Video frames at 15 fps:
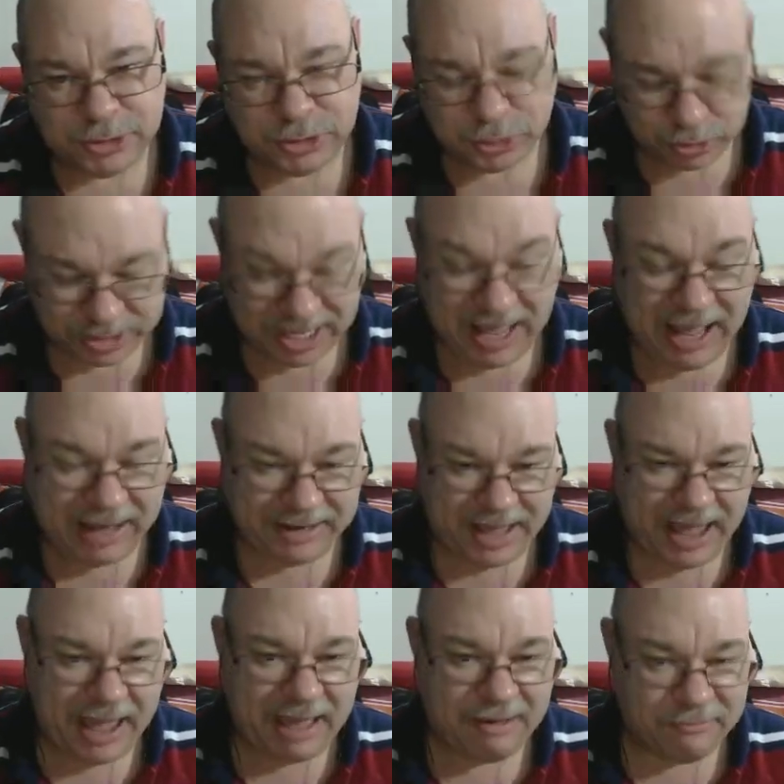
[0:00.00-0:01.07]
you can't
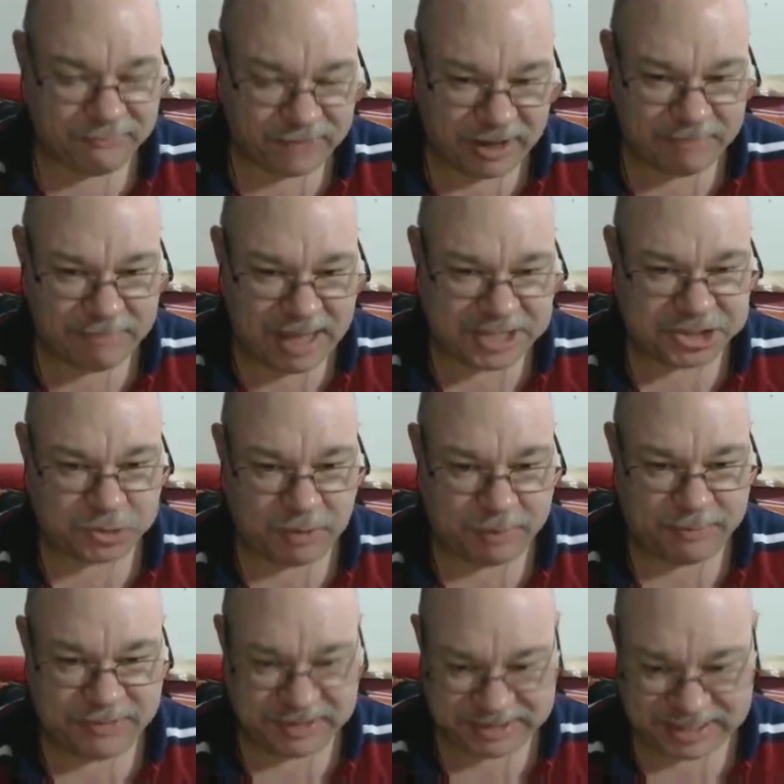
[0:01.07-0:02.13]
have a magic
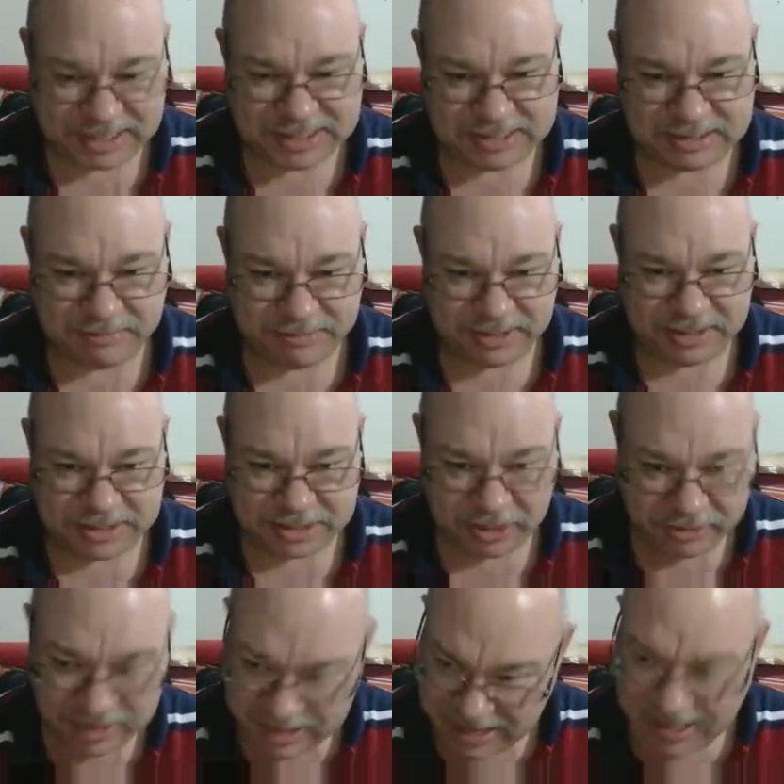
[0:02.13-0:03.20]
weapon that does something.
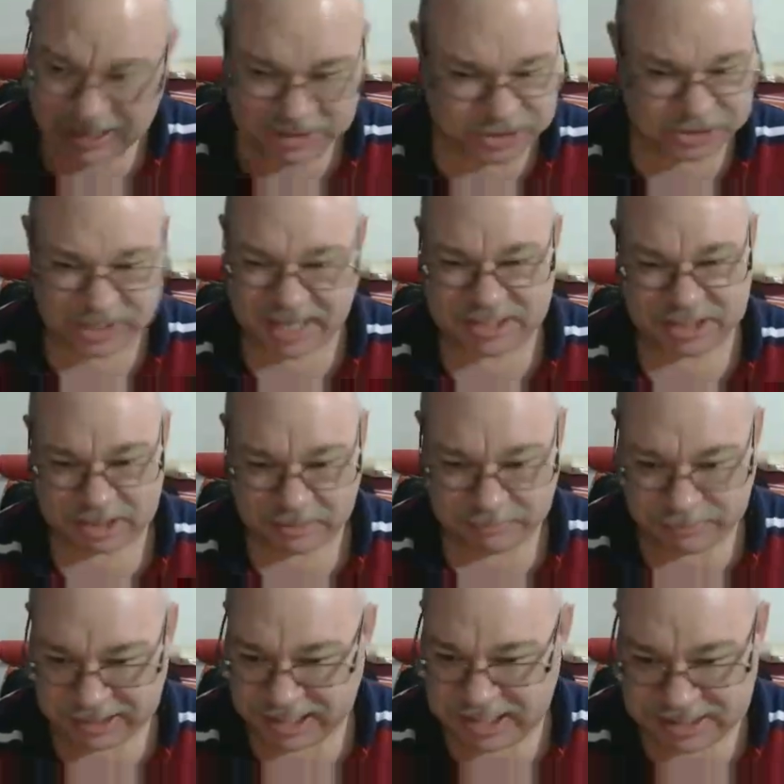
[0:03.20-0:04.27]
So just as a
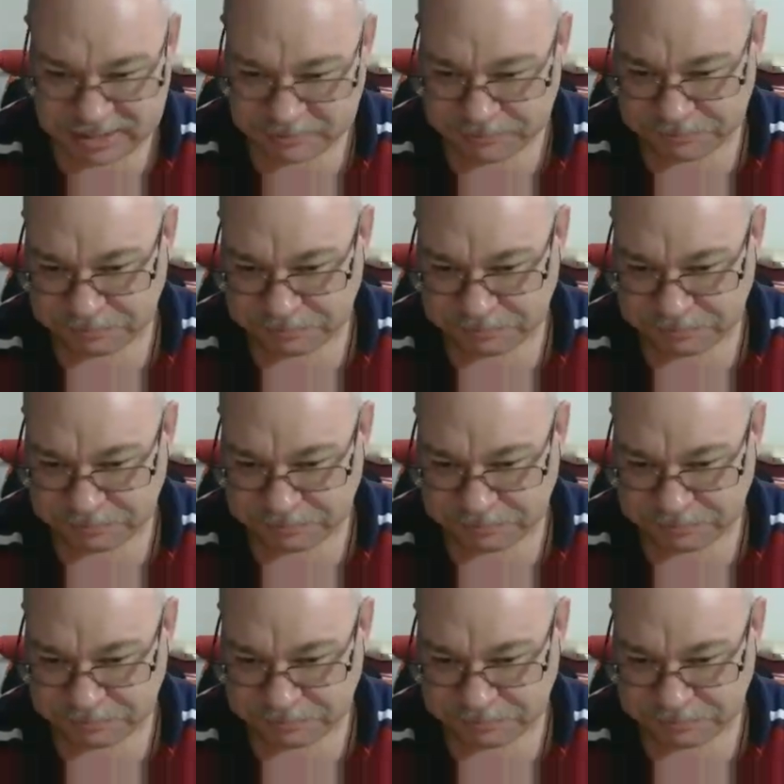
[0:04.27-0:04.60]
complete,